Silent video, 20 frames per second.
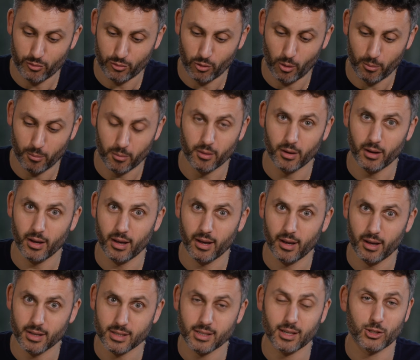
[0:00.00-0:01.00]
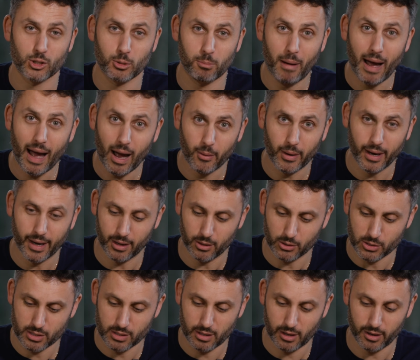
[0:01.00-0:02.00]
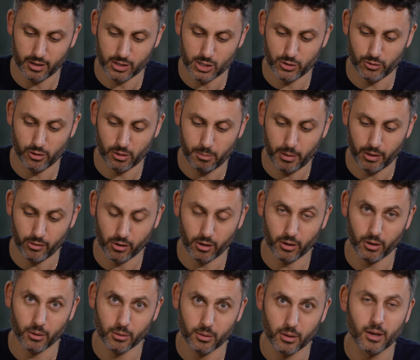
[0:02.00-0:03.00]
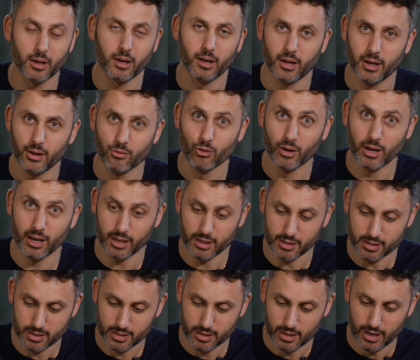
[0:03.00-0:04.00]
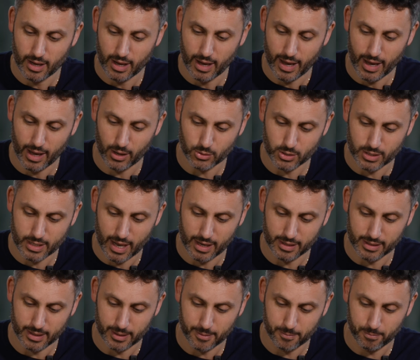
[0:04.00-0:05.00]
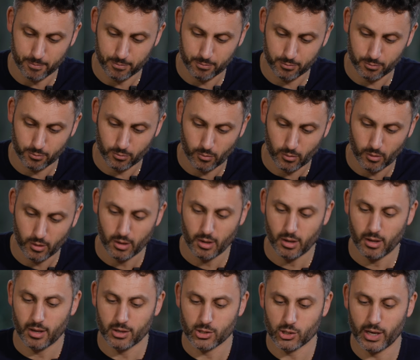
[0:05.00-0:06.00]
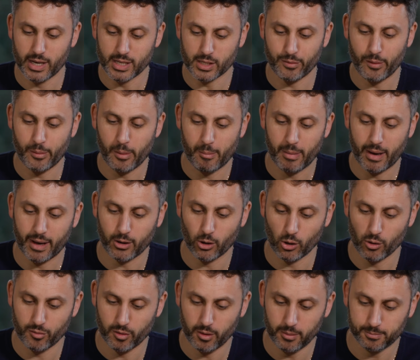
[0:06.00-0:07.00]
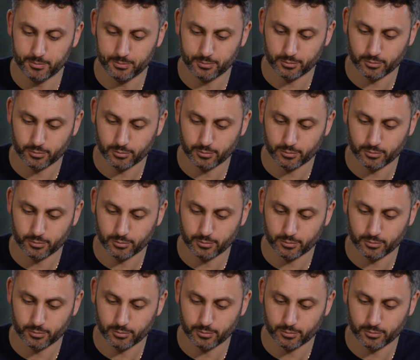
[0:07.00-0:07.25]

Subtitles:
from such a powerhouse like Girard-Perregaux. Really is outstanding. So let's flip it back over.